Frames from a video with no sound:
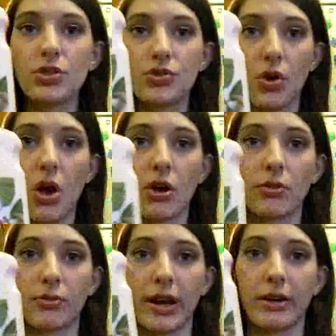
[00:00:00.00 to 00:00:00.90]
strong
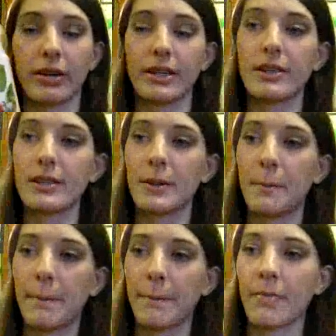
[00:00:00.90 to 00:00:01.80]
fragrance.
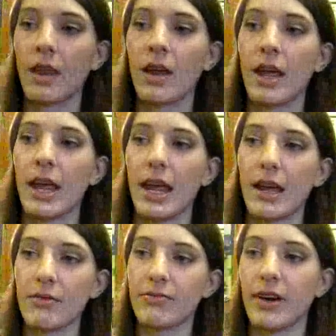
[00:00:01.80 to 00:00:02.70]
And